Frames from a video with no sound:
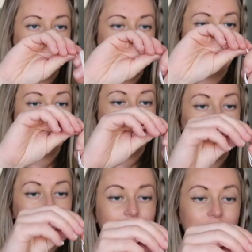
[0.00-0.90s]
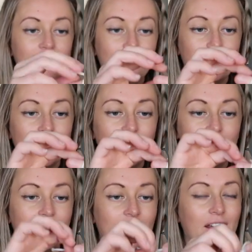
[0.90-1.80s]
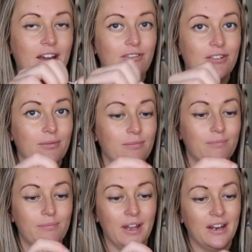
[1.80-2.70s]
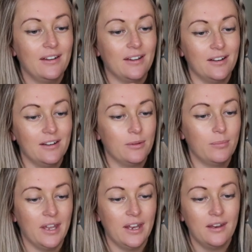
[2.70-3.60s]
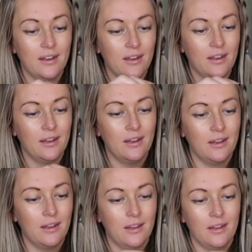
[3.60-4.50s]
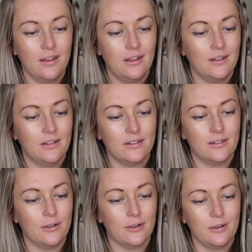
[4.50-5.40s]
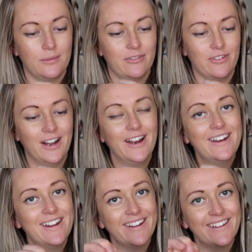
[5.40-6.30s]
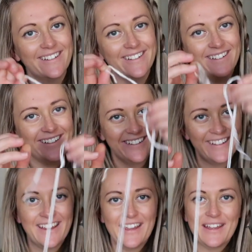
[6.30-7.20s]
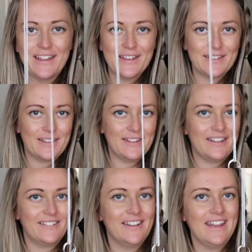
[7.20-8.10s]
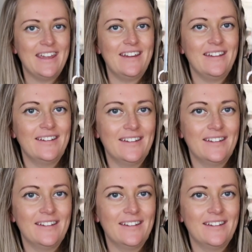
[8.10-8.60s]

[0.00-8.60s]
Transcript: because if I lose these rings and I have to bend under the bed, it's not going to be fun. So they're on there.